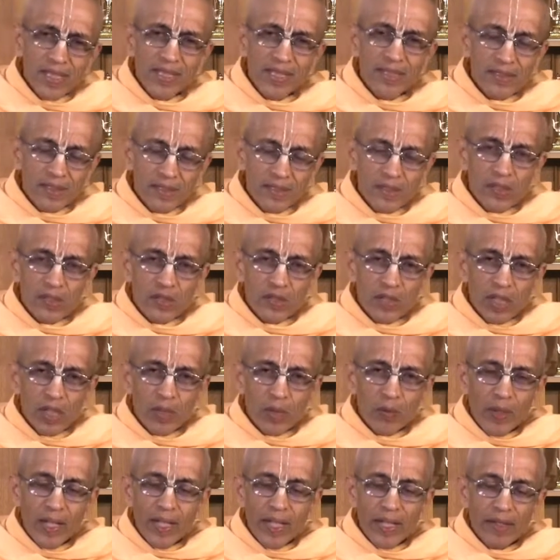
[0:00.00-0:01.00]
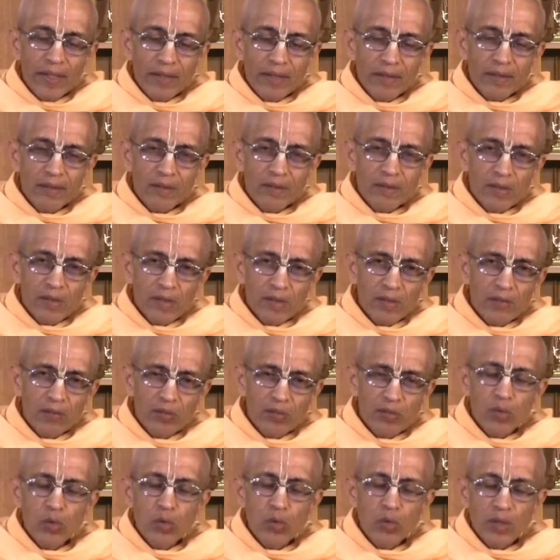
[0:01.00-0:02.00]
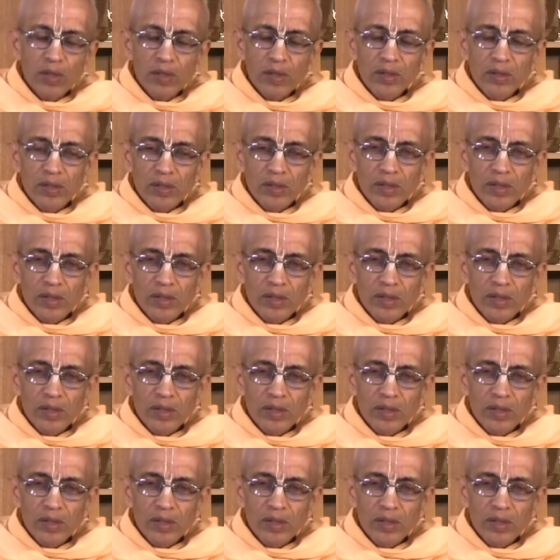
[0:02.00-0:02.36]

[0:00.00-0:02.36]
yes, it is required some food,